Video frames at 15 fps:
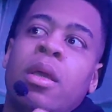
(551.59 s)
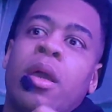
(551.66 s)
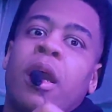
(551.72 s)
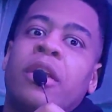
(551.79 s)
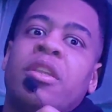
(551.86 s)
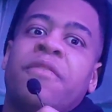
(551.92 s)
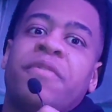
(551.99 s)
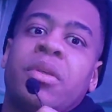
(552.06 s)

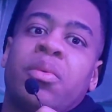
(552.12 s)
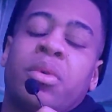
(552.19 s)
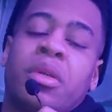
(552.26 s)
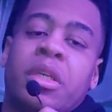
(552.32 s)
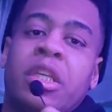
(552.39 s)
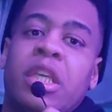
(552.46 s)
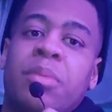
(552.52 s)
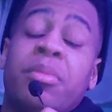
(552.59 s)
I definitely want
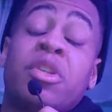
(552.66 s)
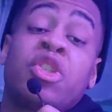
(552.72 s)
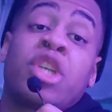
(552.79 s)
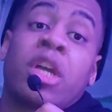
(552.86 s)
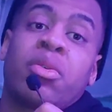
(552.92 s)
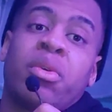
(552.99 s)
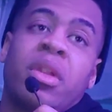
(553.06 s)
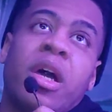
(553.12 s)
to keep this
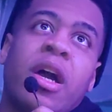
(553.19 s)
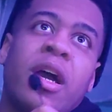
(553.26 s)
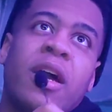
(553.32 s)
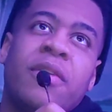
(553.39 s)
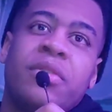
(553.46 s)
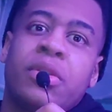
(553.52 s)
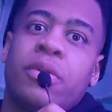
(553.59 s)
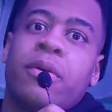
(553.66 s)
channel
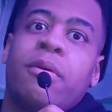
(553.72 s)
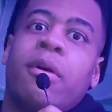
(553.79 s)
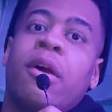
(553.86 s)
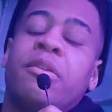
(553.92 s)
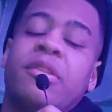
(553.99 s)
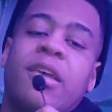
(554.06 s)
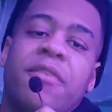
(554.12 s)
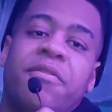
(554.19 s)
alive. So
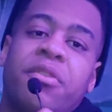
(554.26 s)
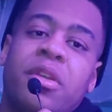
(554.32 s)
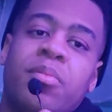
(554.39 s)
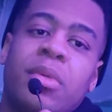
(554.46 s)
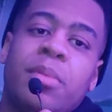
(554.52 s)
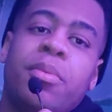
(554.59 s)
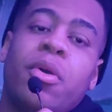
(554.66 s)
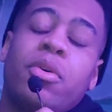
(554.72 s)
I'll definitely
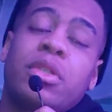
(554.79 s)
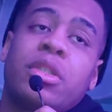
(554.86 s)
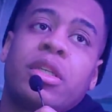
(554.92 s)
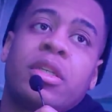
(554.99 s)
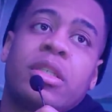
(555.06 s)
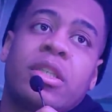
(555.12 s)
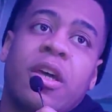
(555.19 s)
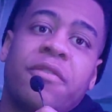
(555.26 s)
be
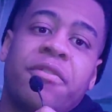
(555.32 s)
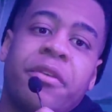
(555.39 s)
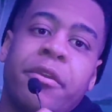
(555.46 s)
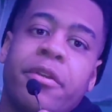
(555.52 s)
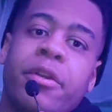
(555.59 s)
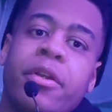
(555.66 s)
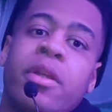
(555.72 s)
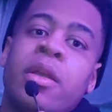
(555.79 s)
posting stuff
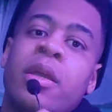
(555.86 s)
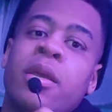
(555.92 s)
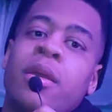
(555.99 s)
here,